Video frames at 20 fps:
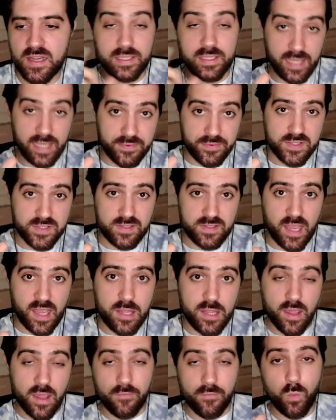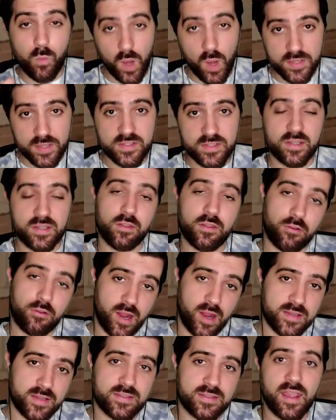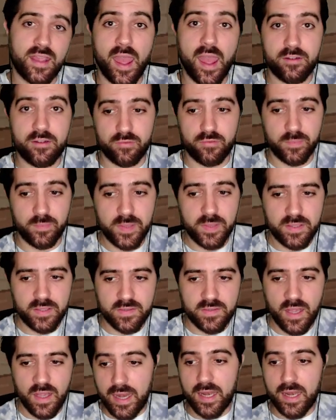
On the left side, you have once, thrice, and repeat.